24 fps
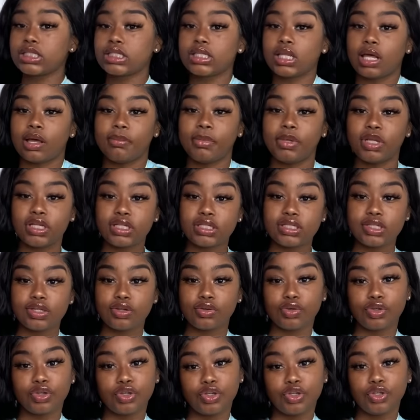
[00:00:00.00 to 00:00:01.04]
I mean, it's still
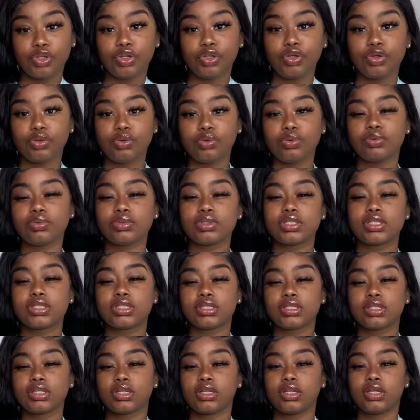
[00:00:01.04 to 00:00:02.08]

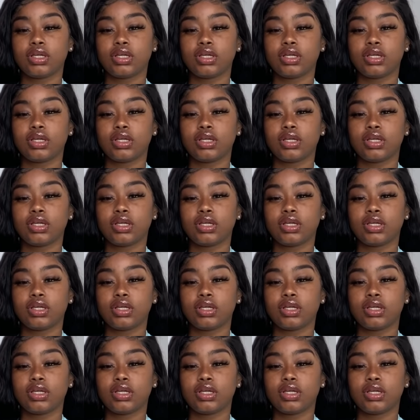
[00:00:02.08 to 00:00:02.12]
cute.